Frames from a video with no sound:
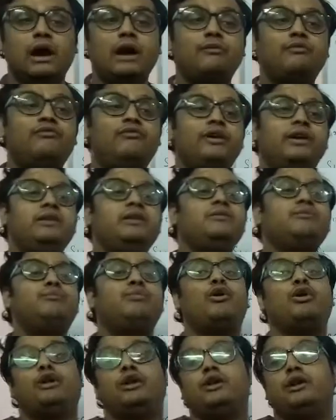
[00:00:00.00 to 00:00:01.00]
A very
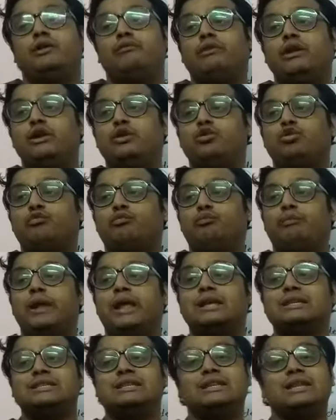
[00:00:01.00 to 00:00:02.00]
important event took
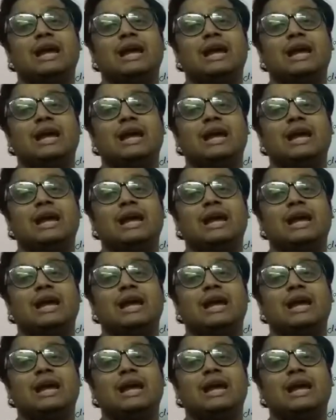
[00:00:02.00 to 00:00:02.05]
place in